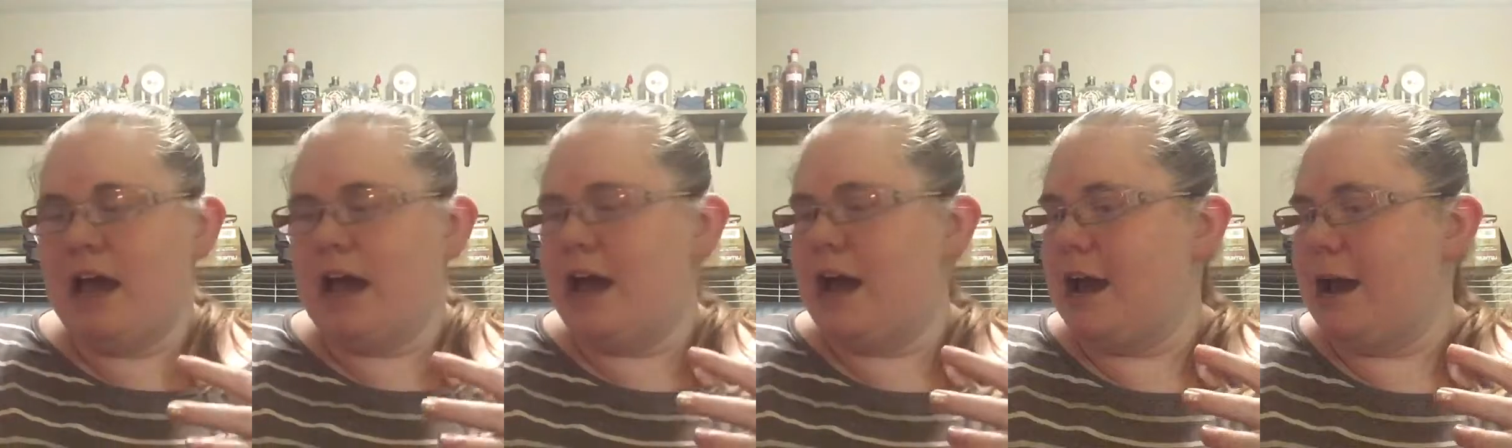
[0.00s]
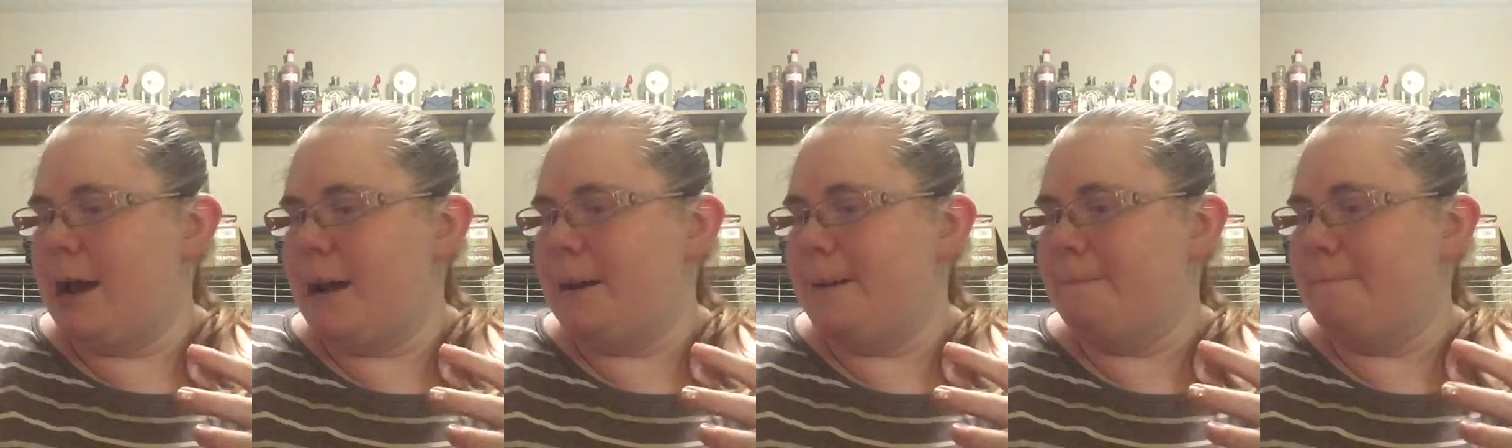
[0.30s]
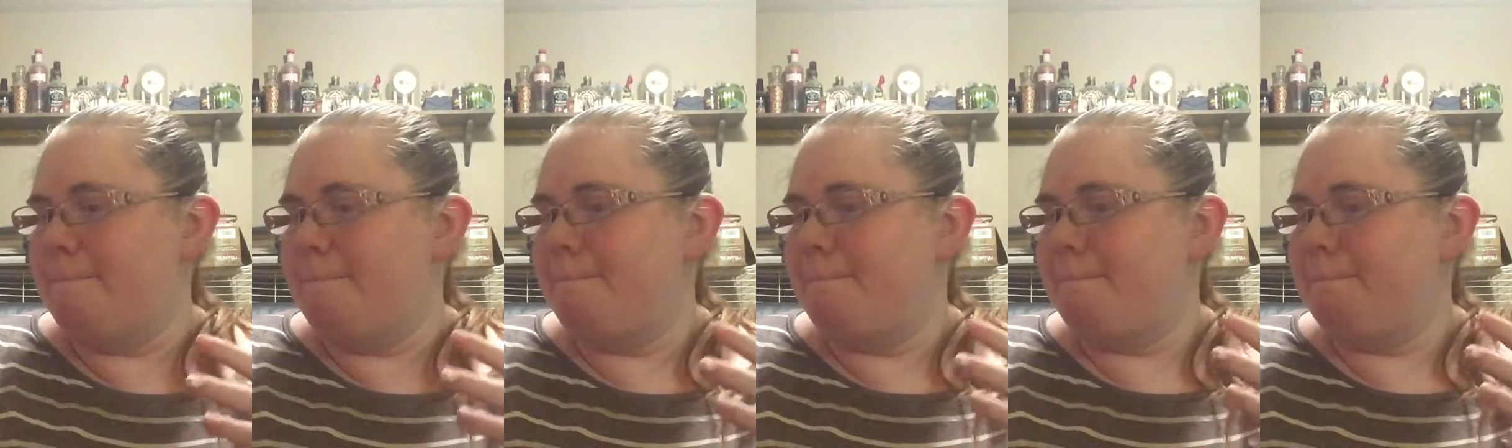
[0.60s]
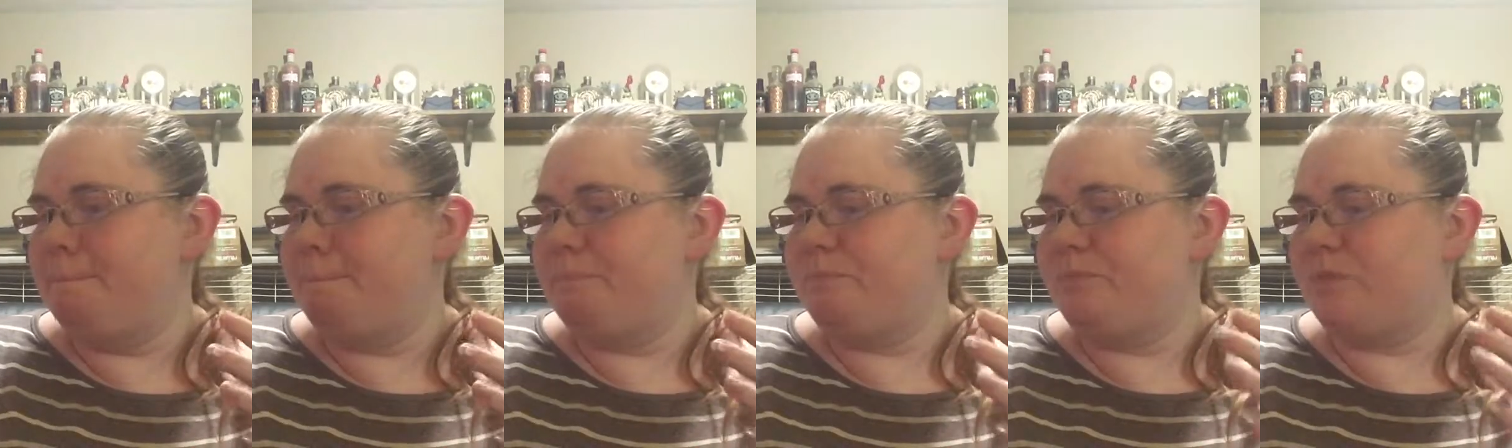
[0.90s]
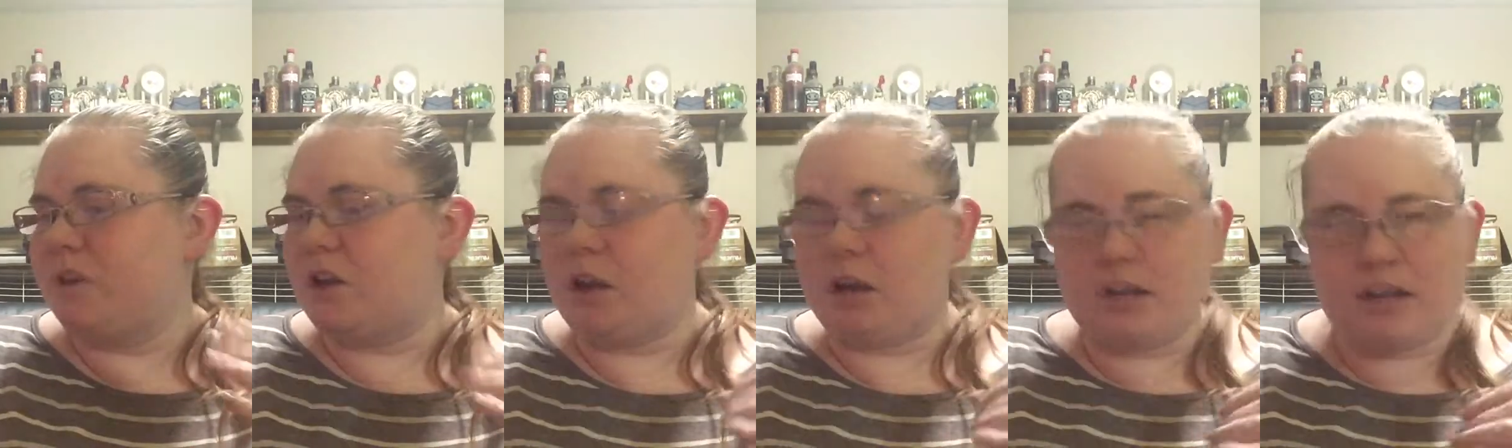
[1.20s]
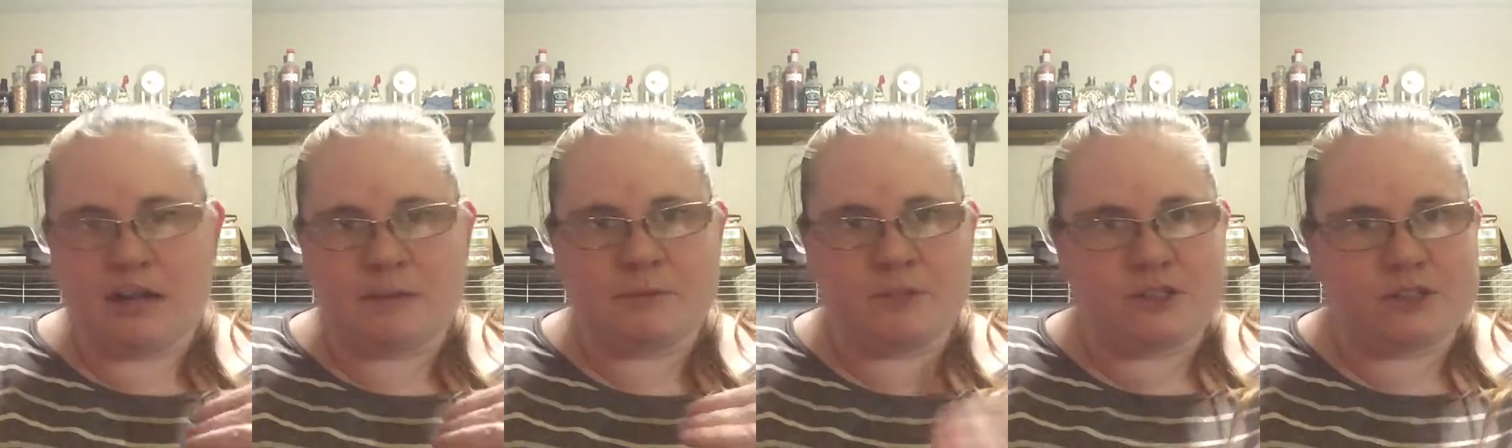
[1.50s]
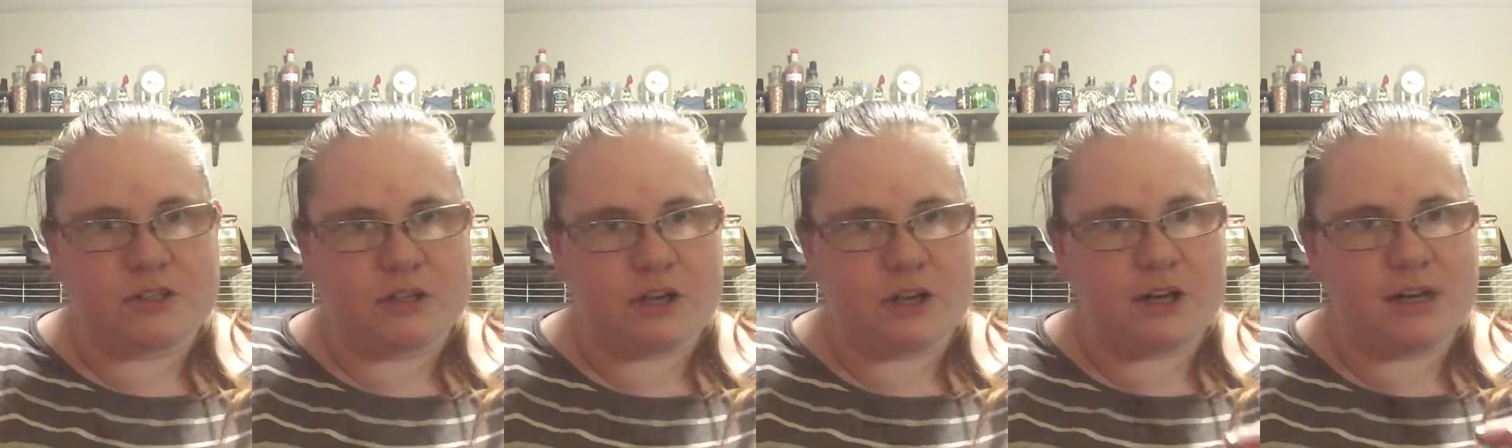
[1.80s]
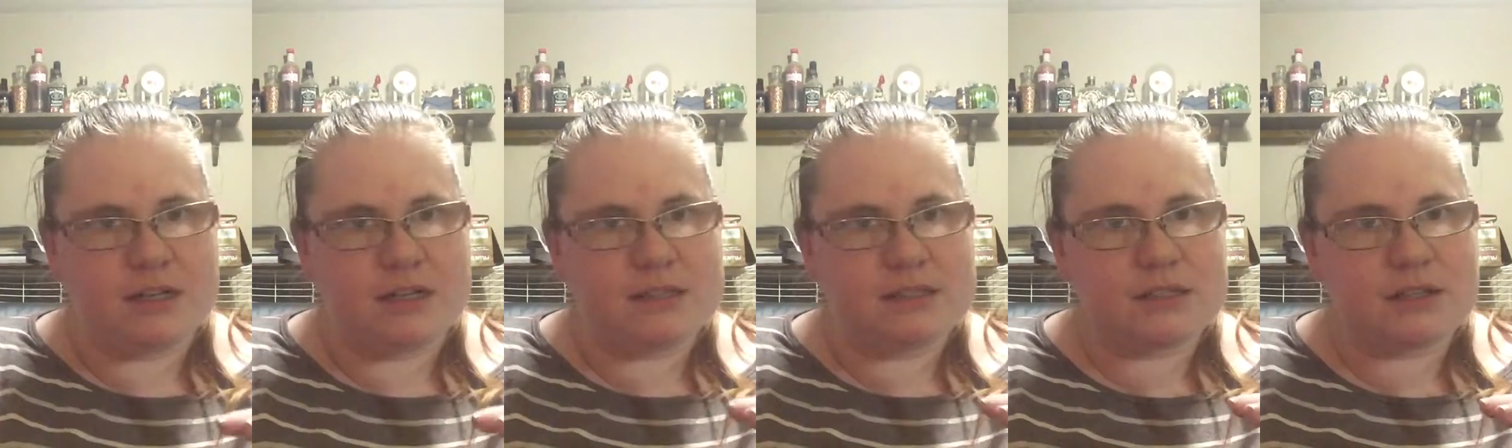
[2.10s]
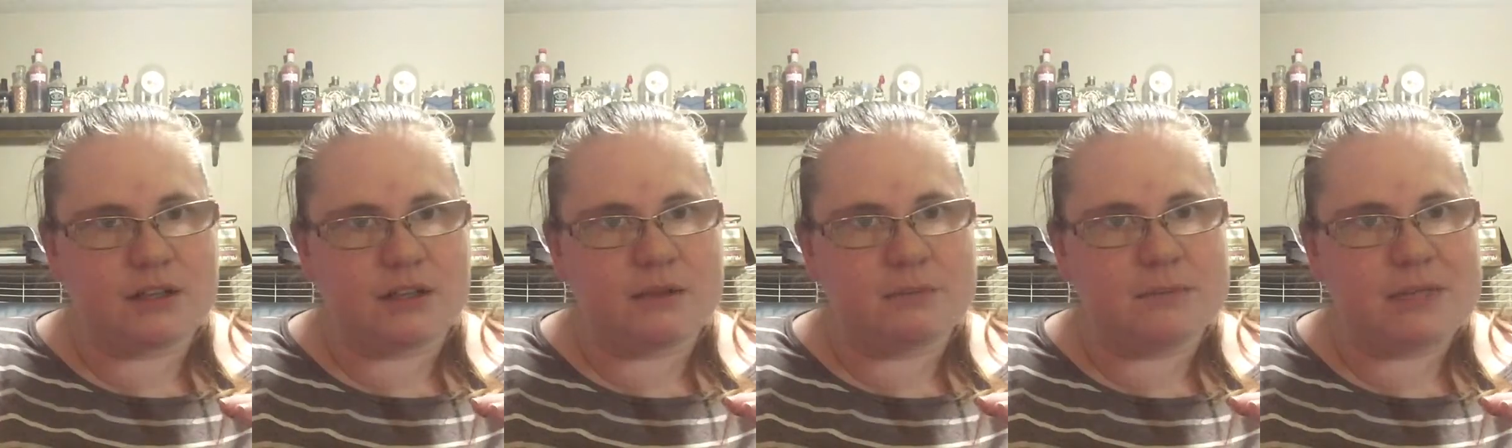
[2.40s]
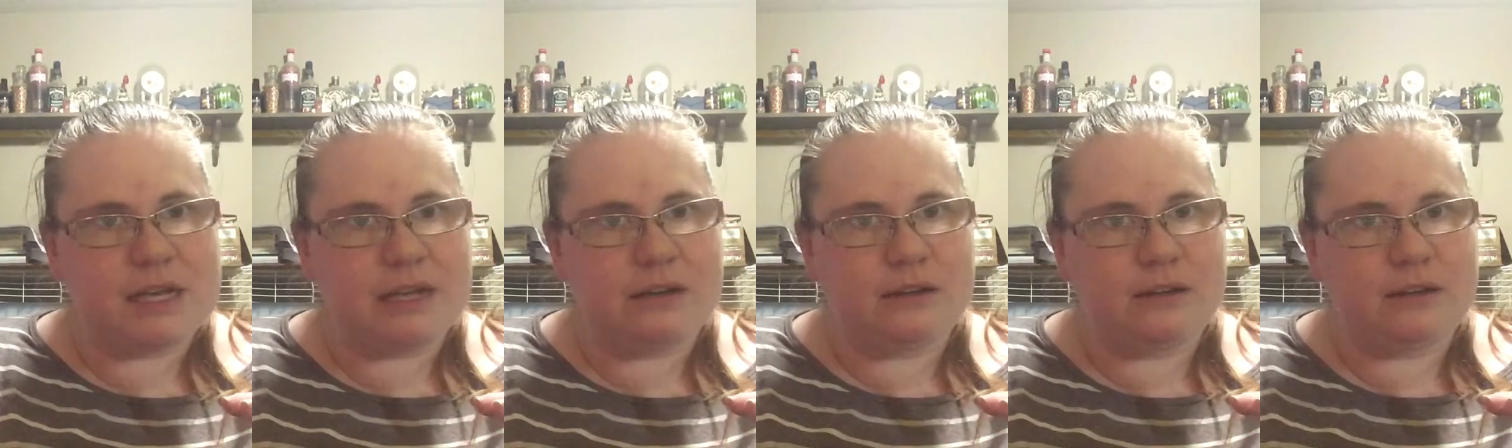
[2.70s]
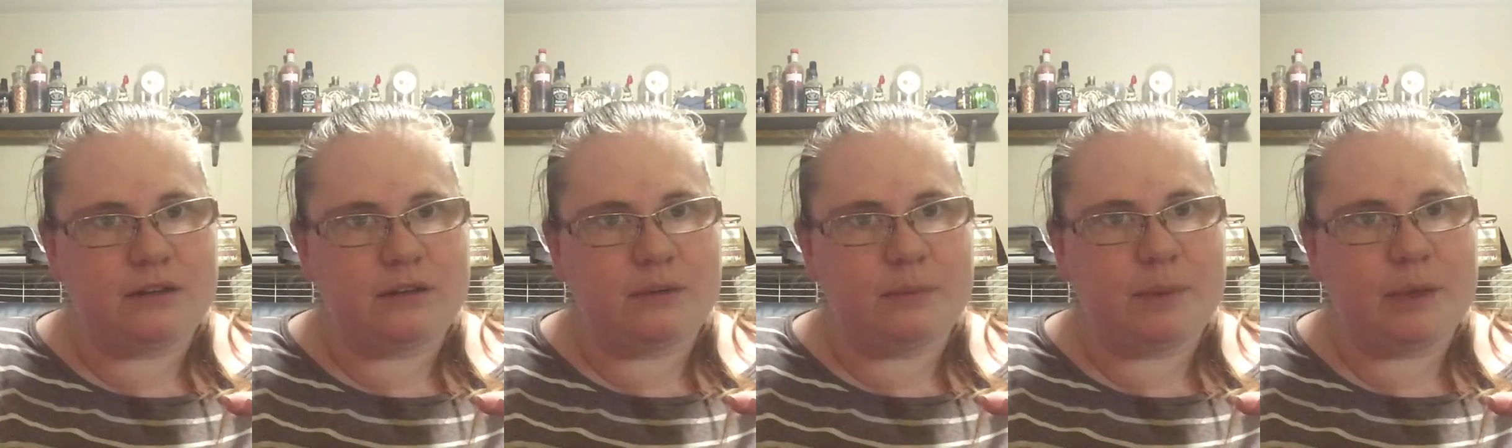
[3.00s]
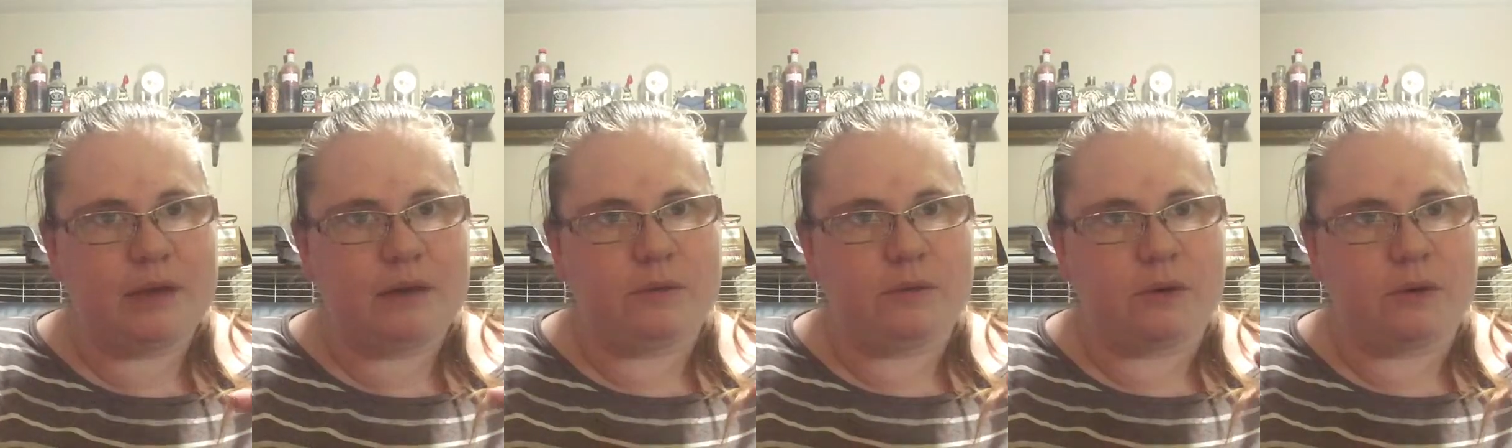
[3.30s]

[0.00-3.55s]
Cardcaptor Sakura has calmed down a little bit.